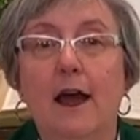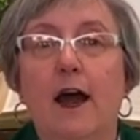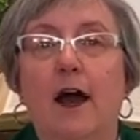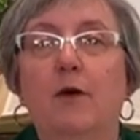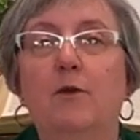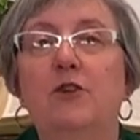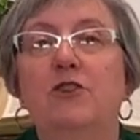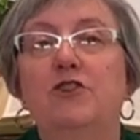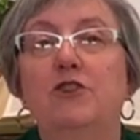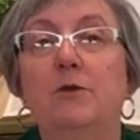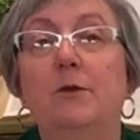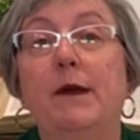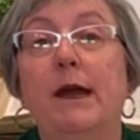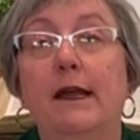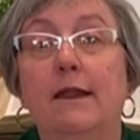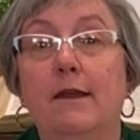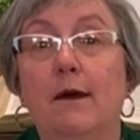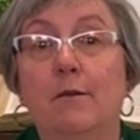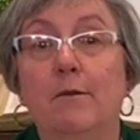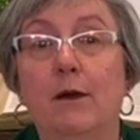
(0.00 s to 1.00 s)
I want you to pay
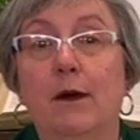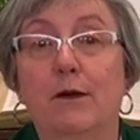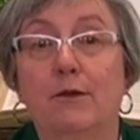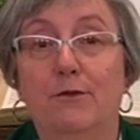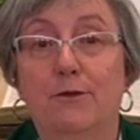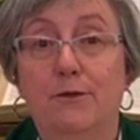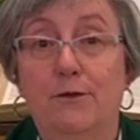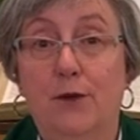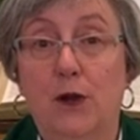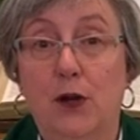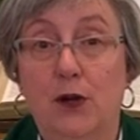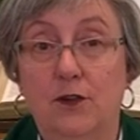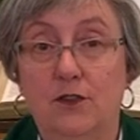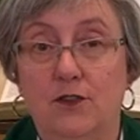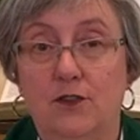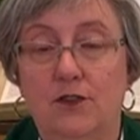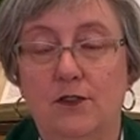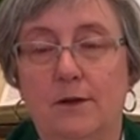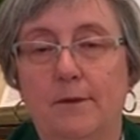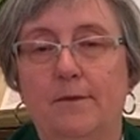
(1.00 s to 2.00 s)
them
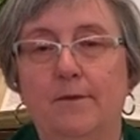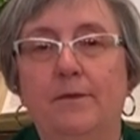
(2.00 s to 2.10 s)
first.